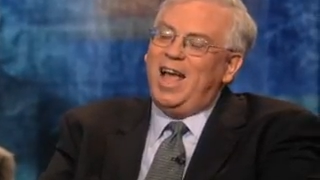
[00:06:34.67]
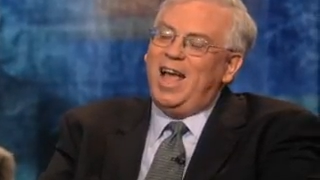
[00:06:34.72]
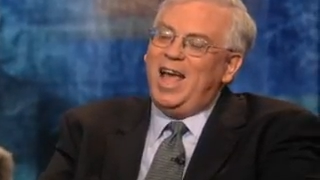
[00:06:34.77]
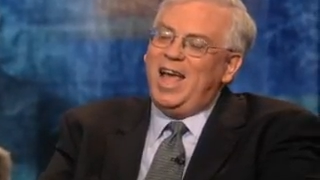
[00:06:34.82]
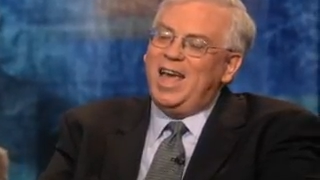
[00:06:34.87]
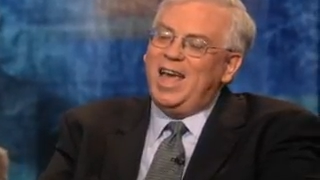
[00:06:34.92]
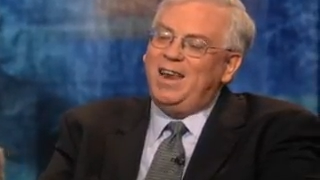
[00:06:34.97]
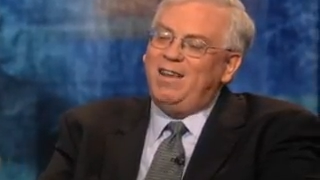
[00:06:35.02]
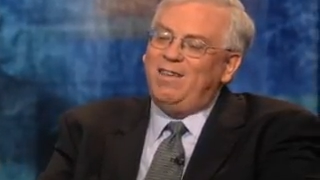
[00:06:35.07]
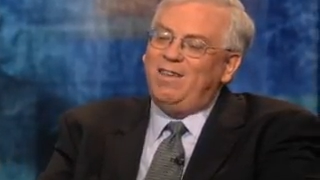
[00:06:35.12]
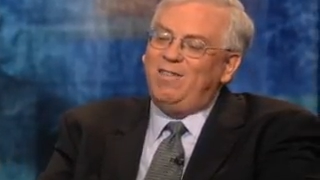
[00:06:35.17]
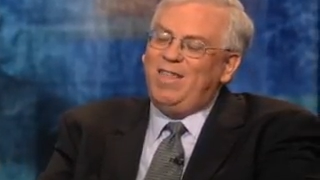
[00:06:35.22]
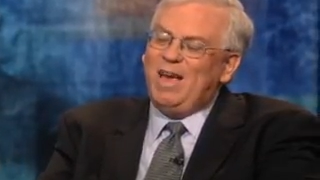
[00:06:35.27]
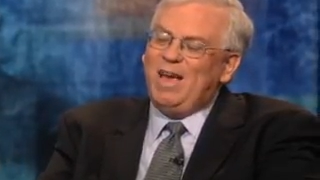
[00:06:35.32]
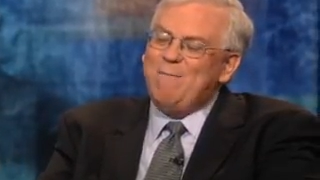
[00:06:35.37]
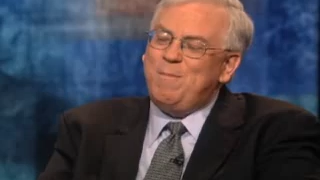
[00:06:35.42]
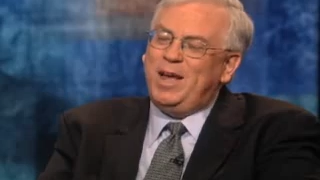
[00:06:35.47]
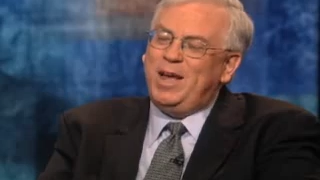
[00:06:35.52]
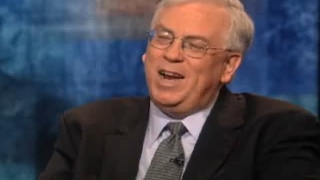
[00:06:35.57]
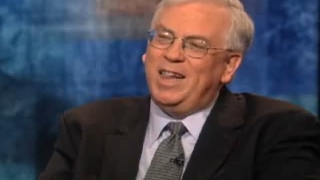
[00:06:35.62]
and
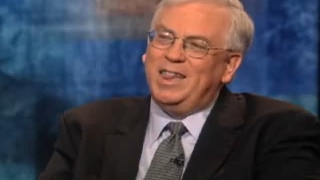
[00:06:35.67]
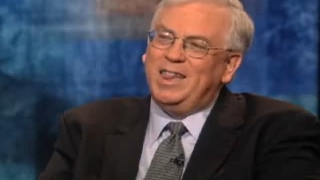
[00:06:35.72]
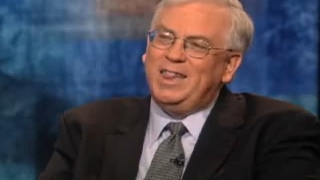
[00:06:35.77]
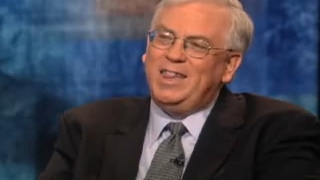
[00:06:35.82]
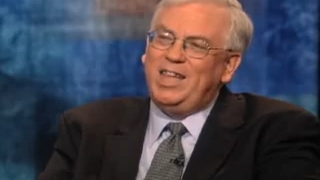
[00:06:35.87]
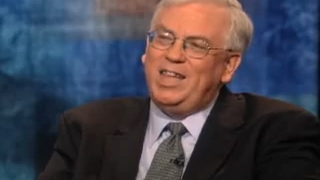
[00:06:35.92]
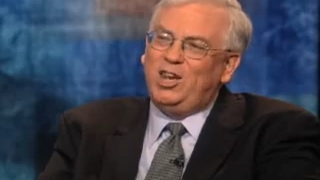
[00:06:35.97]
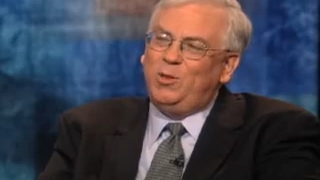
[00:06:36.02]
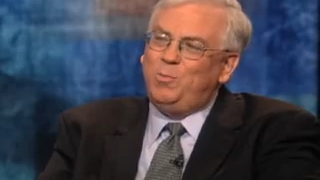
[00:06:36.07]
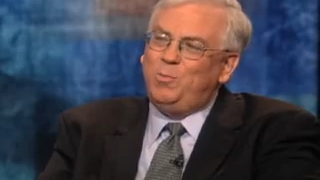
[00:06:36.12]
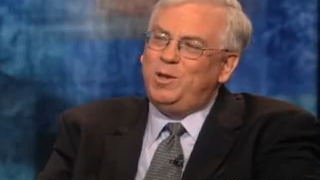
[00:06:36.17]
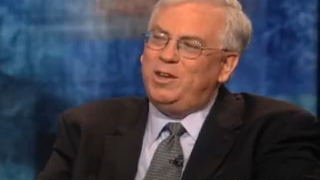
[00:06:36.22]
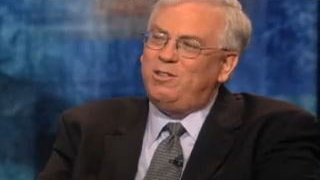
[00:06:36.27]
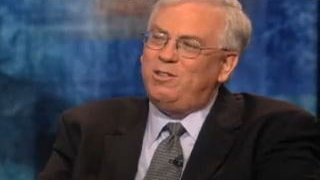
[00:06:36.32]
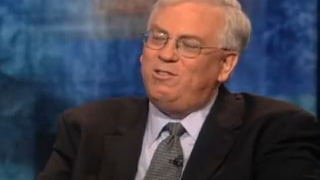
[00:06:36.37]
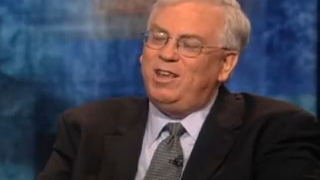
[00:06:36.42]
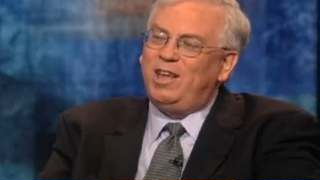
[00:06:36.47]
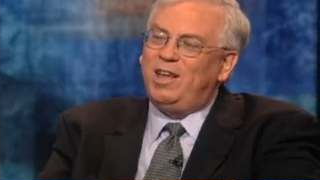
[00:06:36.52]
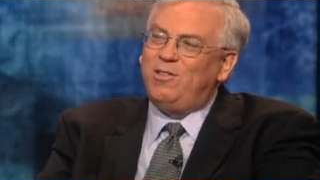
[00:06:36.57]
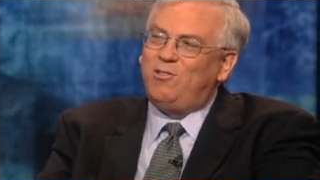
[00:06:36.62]
that made a little bit of
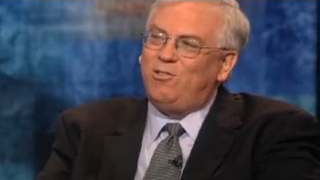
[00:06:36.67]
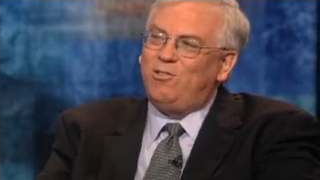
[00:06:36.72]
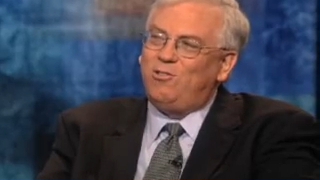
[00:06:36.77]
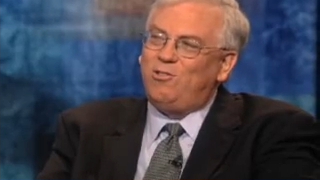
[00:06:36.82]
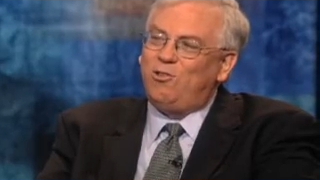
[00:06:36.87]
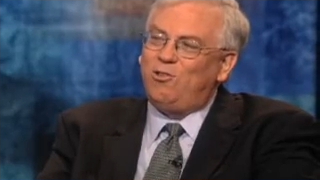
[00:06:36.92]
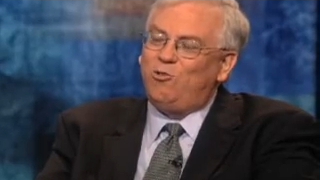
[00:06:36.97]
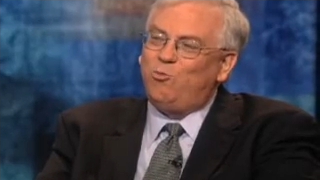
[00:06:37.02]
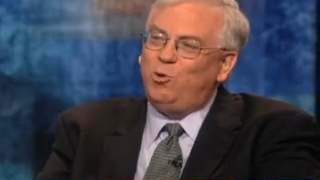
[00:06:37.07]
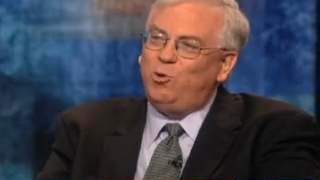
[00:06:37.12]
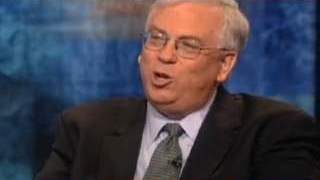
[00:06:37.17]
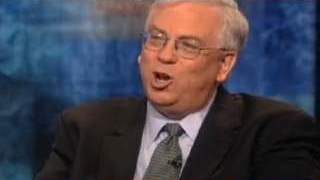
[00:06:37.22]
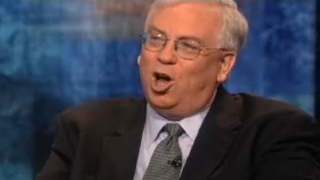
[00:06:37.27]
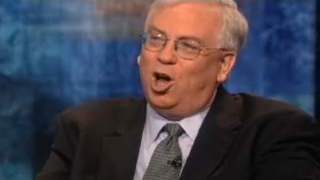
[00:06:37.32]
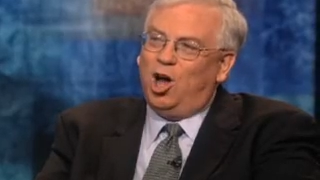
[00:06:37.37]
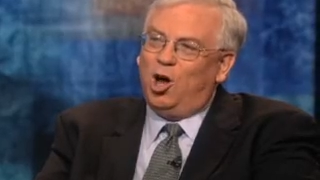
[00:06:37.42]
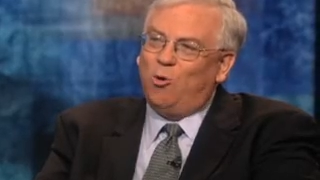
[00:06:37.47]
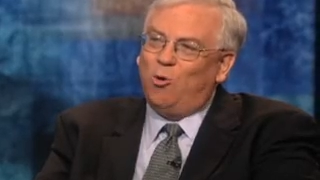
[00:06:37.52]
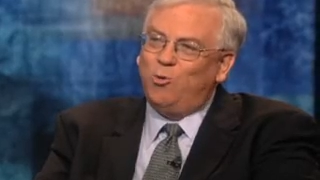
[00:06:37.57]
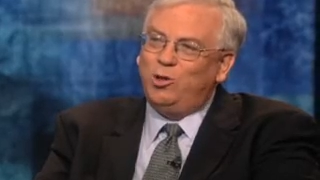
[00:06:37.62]
sense since we'd
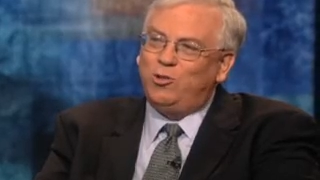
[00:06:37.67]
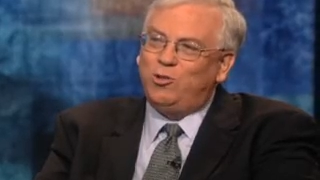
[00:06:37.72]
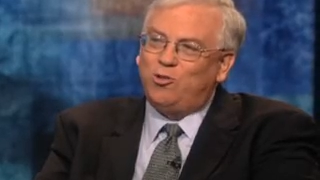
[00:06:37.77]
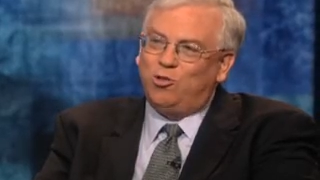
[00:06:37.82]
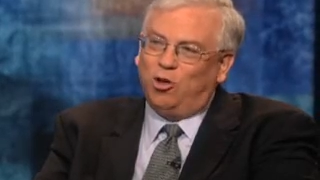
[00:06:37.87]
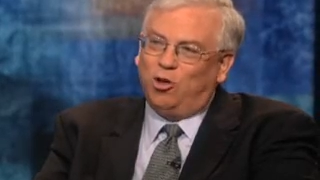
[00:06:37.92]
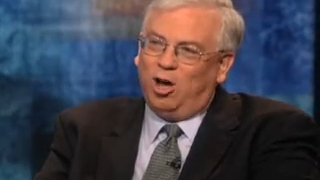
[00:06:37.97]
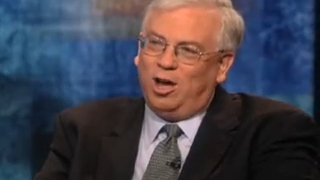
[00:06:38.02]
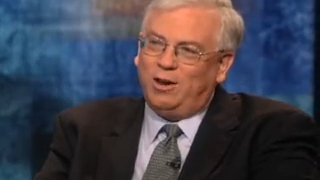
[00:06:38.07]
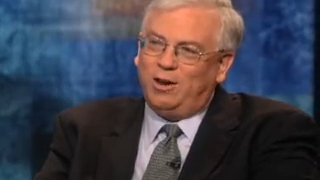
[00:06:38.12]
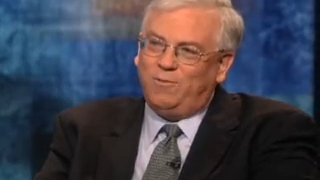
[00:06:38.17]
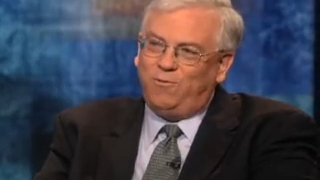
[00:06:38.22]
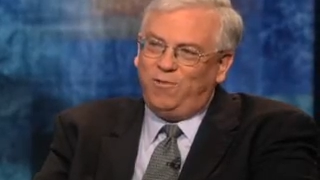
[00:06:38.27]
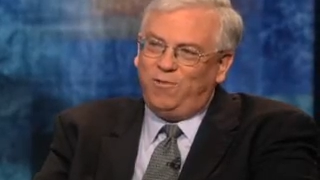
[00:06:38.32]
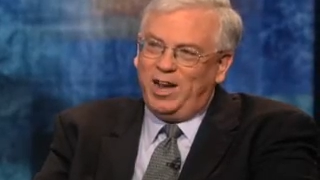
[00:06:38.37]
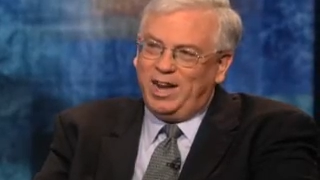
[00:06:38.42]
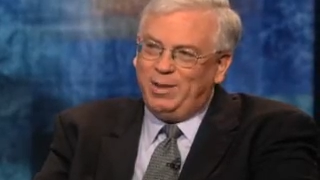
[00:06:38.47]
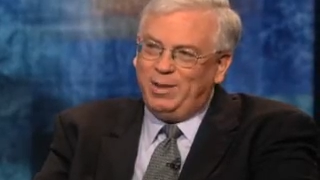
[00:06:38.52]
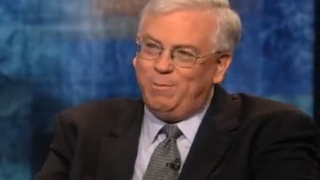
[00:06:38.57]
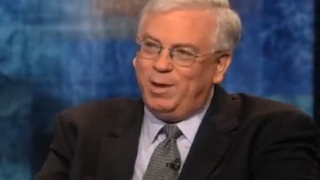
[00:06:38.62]
always thought
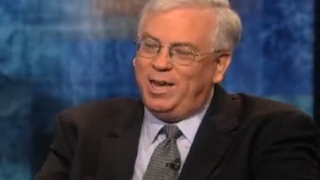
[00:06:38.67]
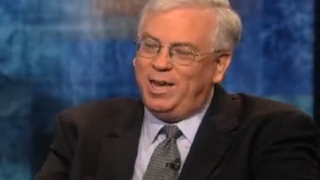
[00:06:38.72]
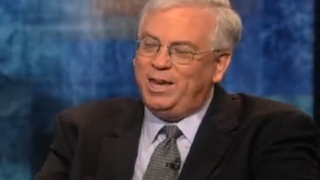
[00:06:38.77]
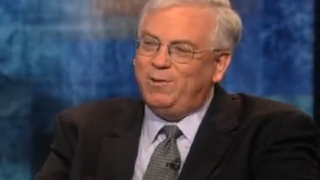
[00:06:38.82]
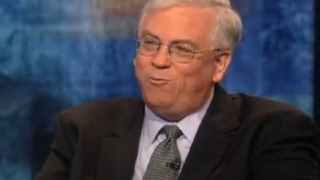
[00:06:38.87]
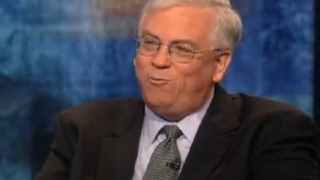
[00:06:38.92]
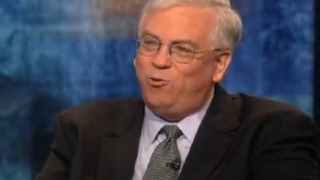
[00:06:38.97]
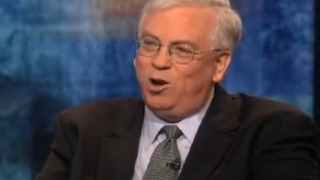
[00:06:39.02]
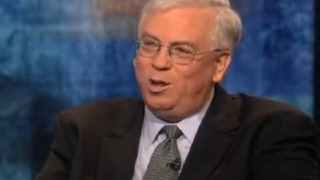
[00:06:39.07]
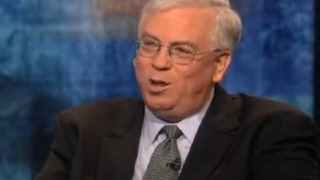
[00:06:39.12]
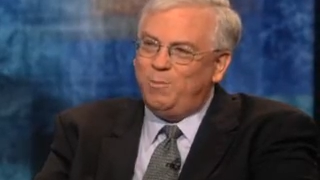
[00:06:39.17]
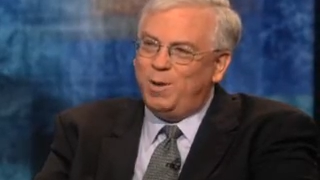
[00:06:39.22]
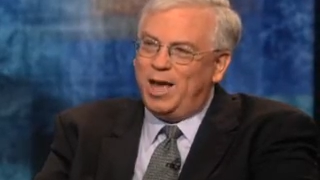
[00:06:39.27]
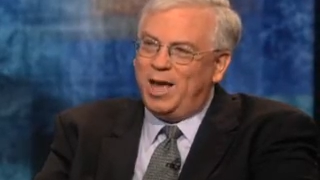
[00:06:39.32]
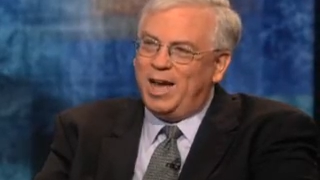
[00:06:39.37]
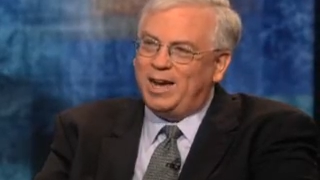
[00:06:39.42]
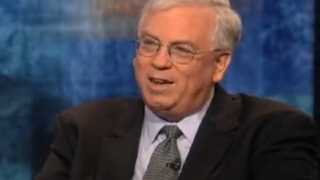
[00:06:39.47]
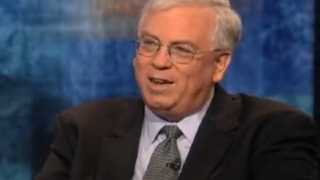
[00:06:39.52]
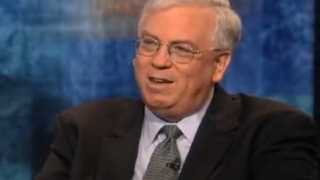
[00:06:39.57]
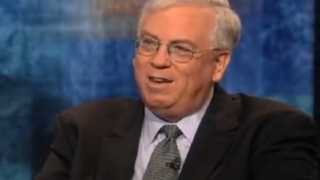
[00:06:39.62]
Fannie Mae and Freddie
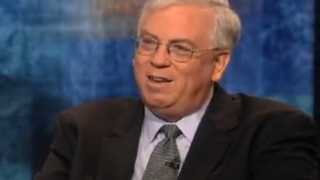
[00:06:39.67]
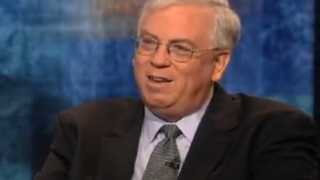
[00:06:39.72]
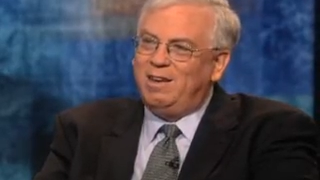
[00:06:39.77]
Mac